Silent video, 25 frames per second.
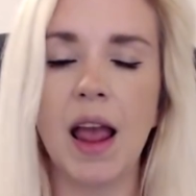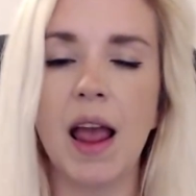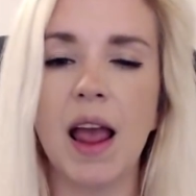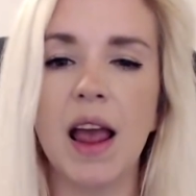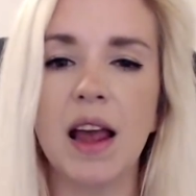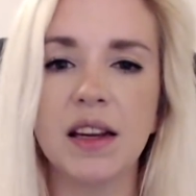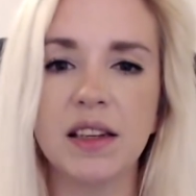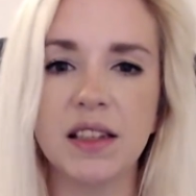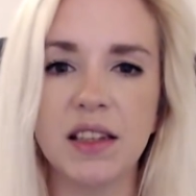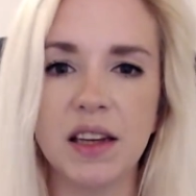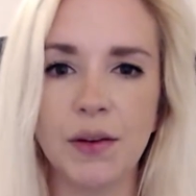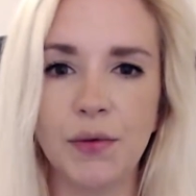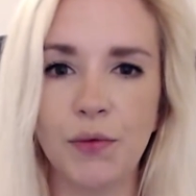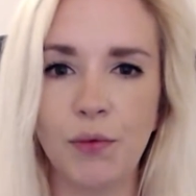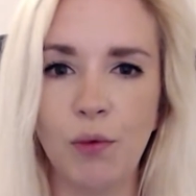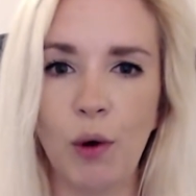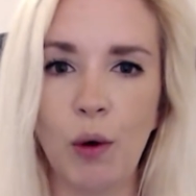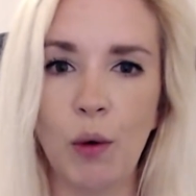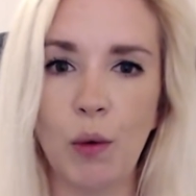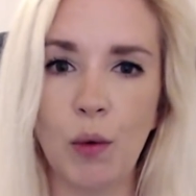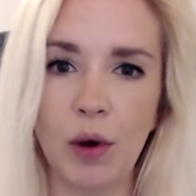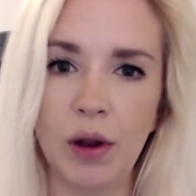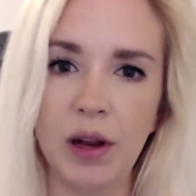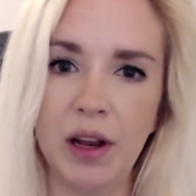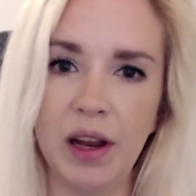As if we
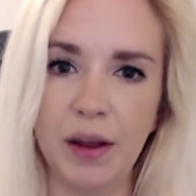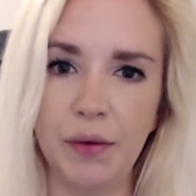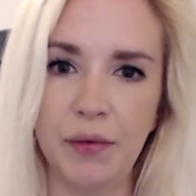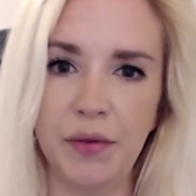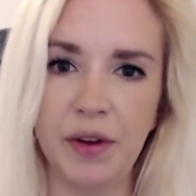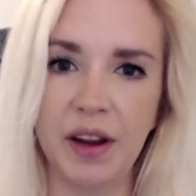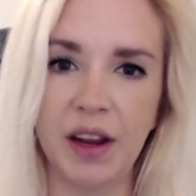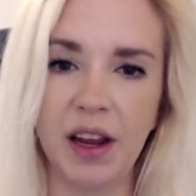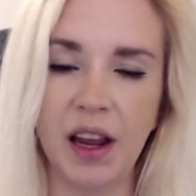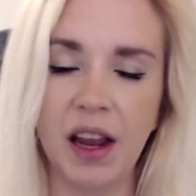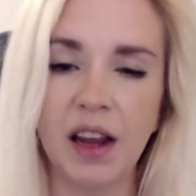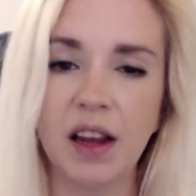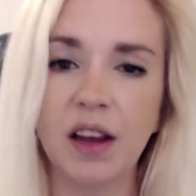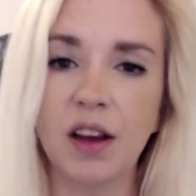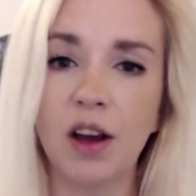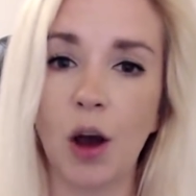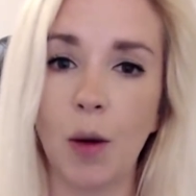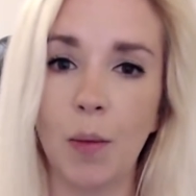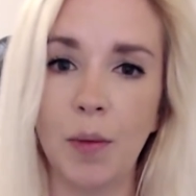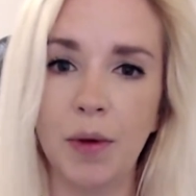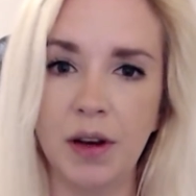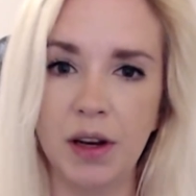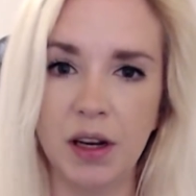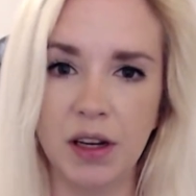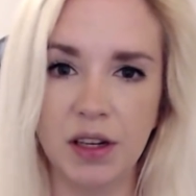were living in
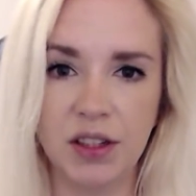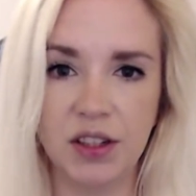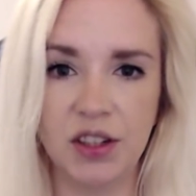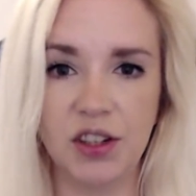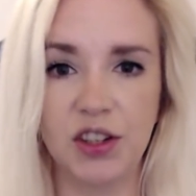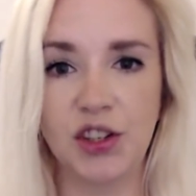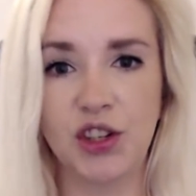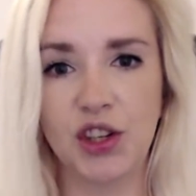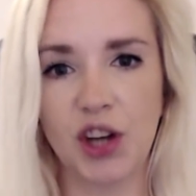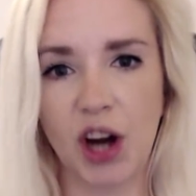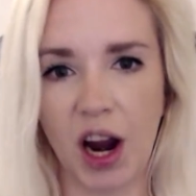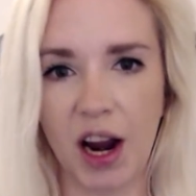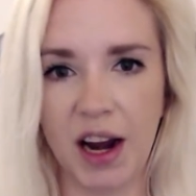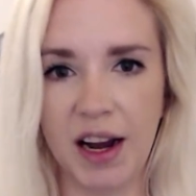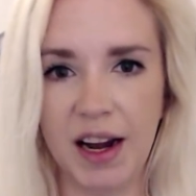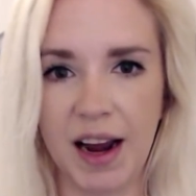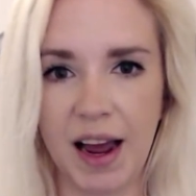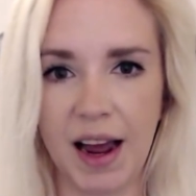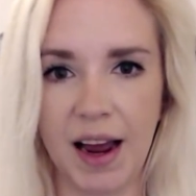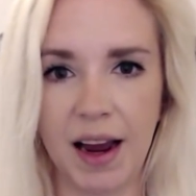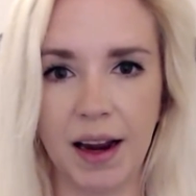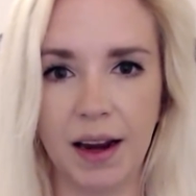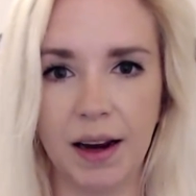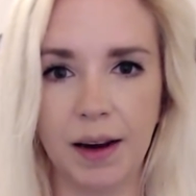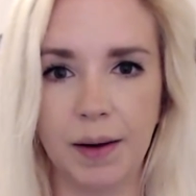communist
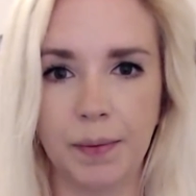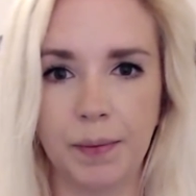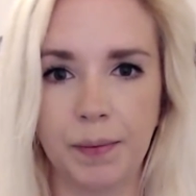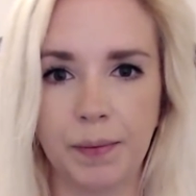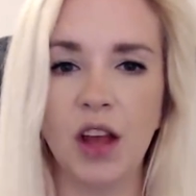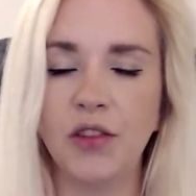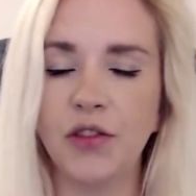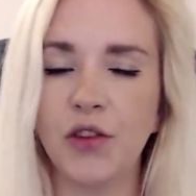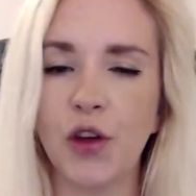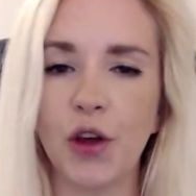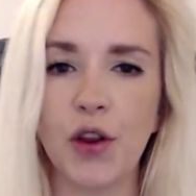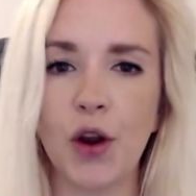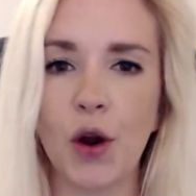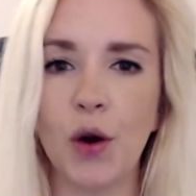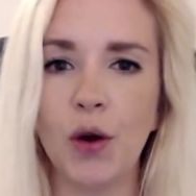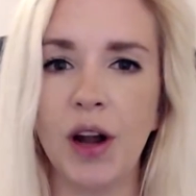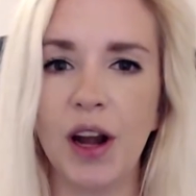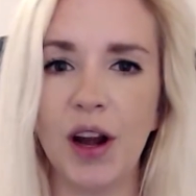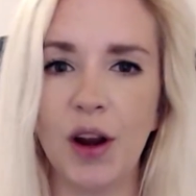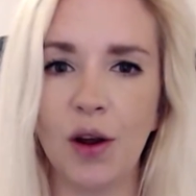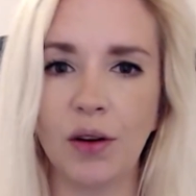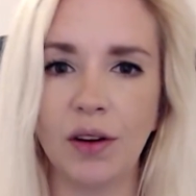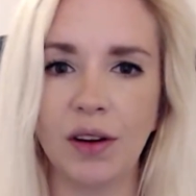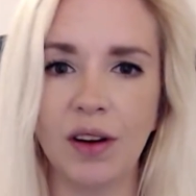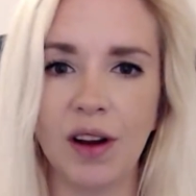China. Not
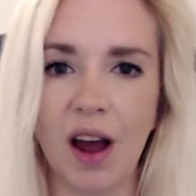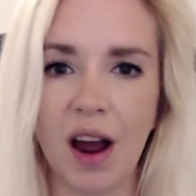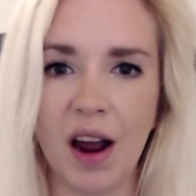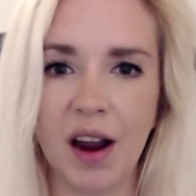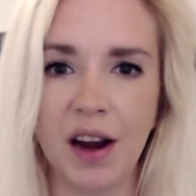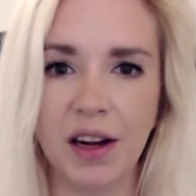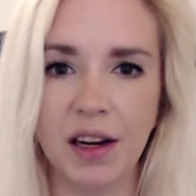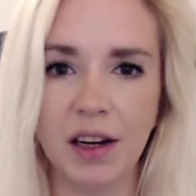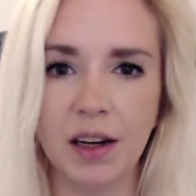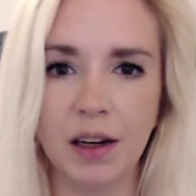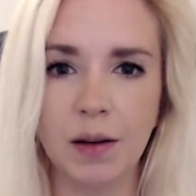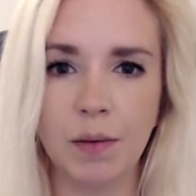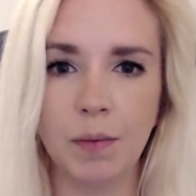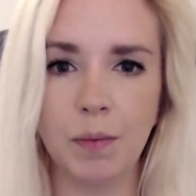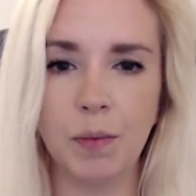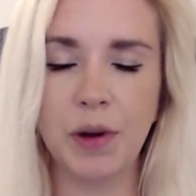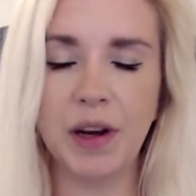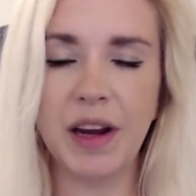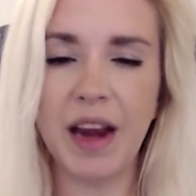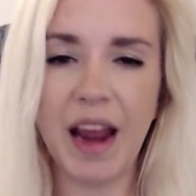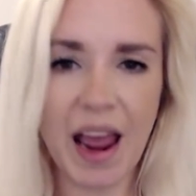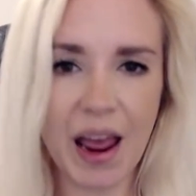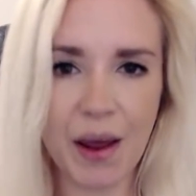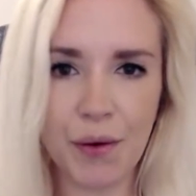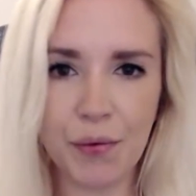only online,
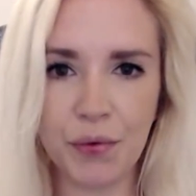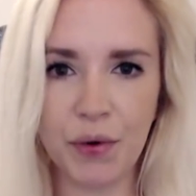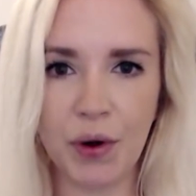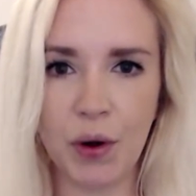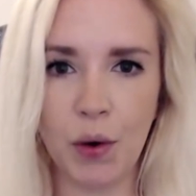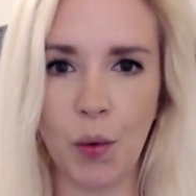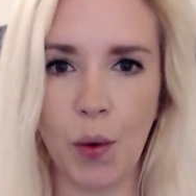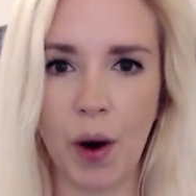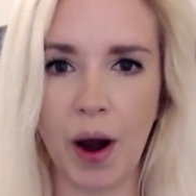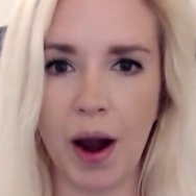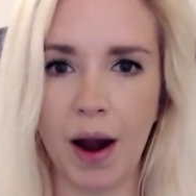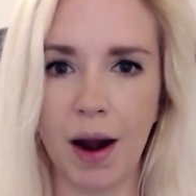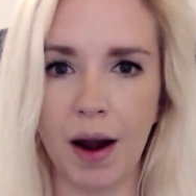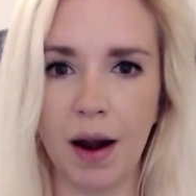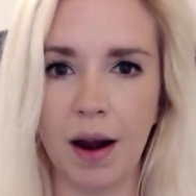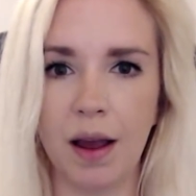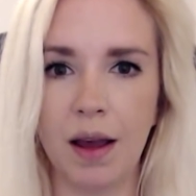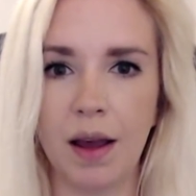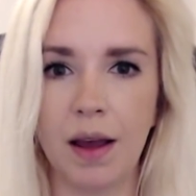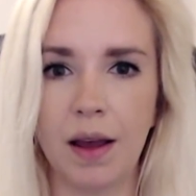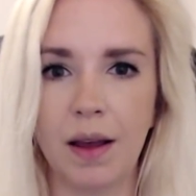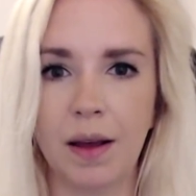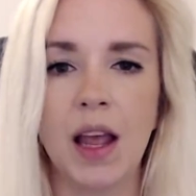but everywhere.